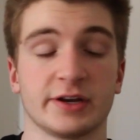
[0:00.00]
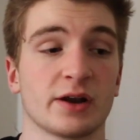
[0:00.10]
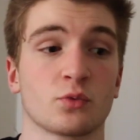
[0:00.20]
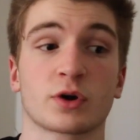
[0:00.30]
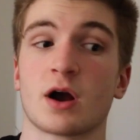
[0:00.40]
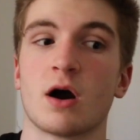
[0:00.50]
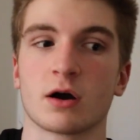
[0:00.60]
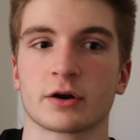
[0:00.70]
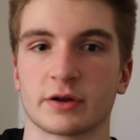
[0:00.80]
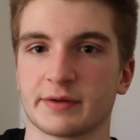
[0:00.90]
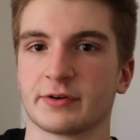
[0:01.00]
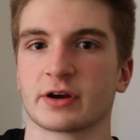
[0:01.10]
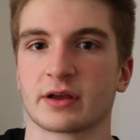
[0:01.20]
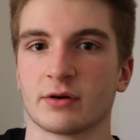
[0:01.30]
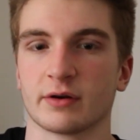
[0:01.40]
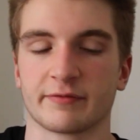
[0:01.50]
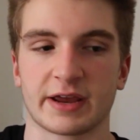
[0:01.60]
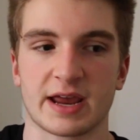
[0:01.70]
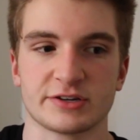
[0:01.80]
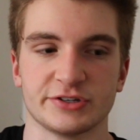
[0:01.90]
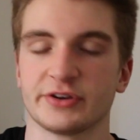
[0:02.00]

You gotta work harder if you're gonna go on a vacation.